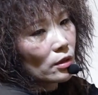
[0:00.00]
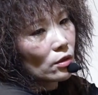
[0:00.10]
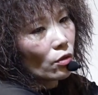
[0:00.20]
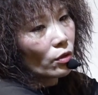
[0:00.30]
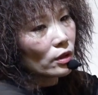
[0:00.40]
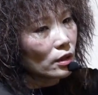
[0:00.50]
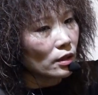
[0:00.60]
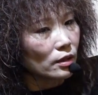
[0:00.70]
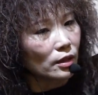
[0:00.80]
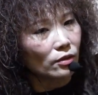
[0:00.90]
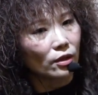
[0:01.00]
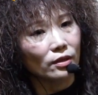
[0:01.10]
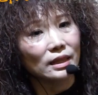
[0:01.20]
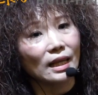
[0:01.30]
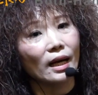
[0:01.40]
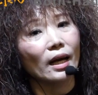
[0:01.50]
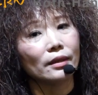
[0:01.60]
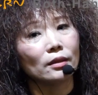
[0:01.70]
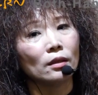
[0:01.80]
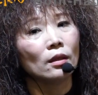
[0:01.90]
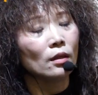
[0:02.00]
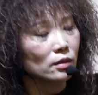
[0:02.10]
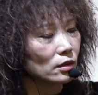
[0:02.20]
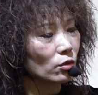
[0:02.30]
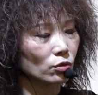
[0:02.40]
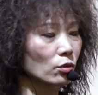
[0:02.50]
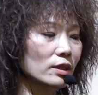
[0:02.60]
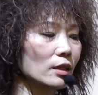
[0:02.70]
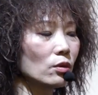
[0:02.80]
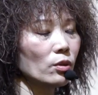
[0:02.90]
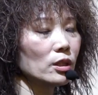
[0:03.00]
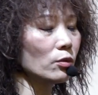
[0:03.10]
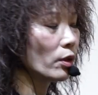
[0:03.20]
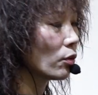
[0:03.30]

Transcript: physical limitations. At this point, the